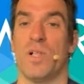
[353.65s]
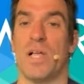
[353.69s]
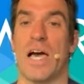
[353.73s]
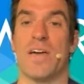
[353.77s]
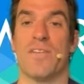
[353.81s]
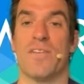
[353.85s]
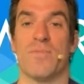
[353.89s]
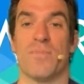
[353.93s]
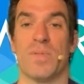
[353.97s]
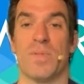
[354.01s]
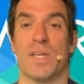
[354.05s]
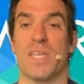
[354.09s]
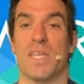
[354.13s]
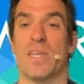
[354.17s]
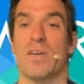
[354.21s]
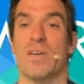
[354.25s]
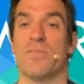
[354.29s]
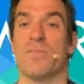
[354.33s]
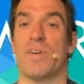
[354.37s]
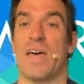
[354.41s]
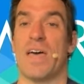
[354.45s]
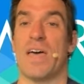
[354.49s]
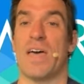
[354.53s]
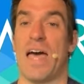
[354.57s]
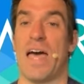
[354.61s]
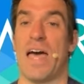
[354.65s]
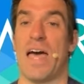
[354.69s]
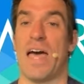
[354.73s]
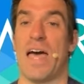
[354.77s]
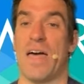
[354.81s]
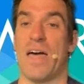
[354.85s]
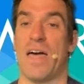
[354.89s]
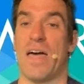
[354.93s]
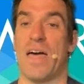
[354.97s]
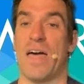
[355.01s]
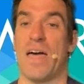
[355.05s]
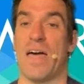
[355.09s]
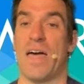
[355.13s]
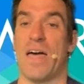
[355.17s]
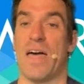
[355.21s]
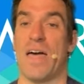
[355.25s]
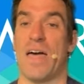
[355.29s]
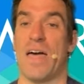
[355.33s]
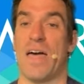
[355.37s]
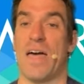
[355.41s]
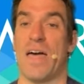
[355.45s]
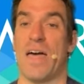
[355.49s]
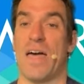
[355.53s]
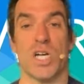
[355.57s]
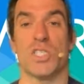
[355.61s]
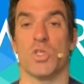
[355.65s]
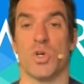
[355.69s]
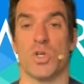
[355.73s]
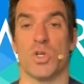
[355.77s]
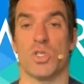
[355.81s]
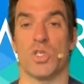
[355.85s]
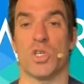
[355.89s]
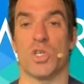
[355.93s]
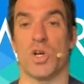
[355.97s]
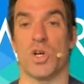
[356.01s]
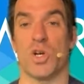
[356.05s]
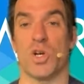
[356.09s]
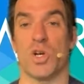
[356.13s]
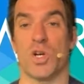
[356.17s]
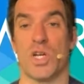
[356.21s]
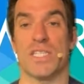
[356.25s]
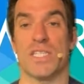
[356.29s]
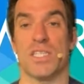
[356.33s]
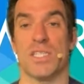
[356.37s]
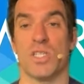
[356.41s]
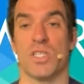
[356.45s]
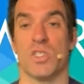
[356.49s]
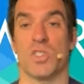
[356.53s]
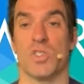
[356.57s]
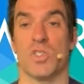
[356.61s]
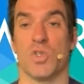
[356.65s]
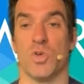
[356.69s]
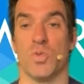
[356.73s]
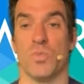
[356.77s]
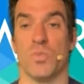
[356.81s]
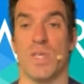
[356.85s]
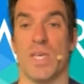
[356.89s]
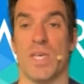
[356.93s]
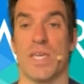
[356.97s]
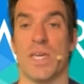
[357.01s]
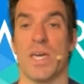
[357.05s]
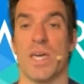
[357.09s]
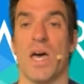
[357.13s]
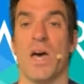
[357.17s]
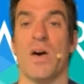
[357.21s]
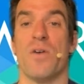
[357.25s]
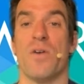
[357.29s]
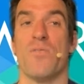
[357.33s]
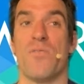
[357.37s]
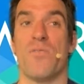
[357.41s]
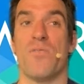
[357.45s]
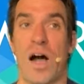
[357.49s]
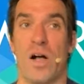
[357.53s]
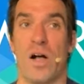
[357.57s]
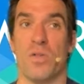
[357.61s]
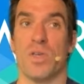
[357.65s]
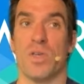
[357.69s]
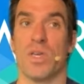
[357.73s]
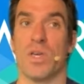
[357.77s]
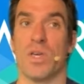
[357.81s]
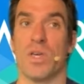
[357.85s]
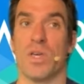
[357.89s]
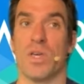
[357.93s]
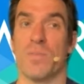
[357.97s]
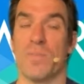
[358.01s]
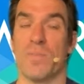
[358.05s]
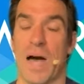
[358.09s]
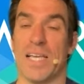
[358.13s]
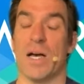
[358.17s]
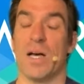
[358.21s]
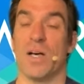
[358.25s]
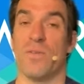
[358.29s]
I have plenty of athletes just turning into the Zoom link, following my